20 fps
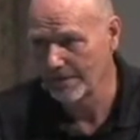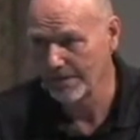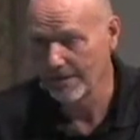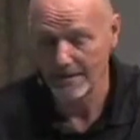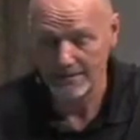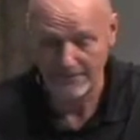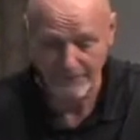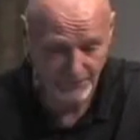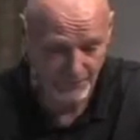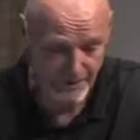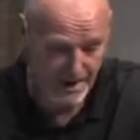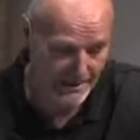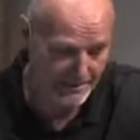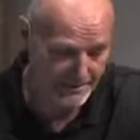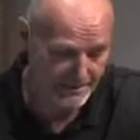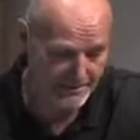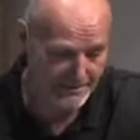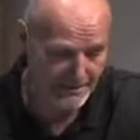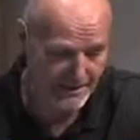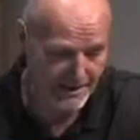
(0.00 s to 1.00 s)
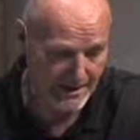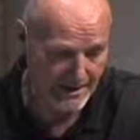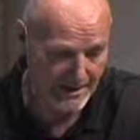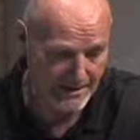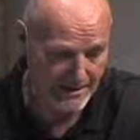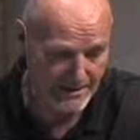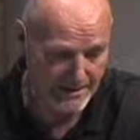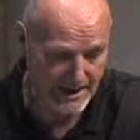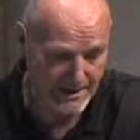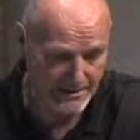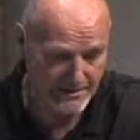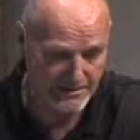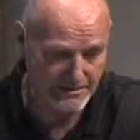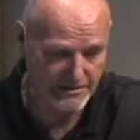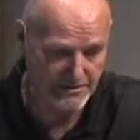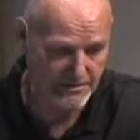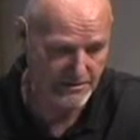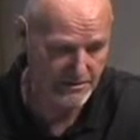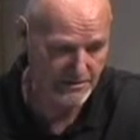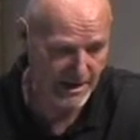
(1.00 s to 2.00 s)
In fact, uh, I just
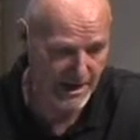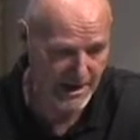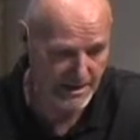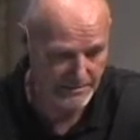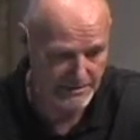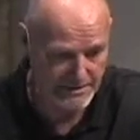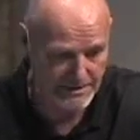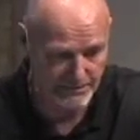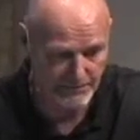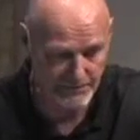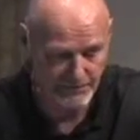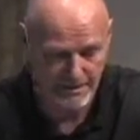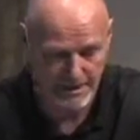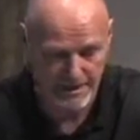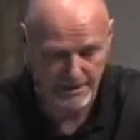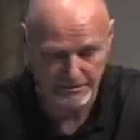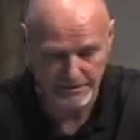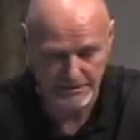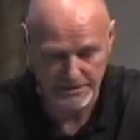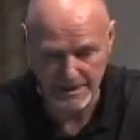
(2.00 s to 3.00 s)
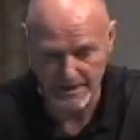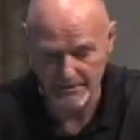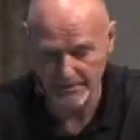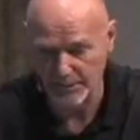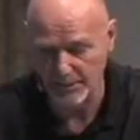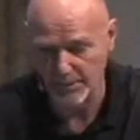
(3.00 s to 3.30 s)
described several Calvary Chapel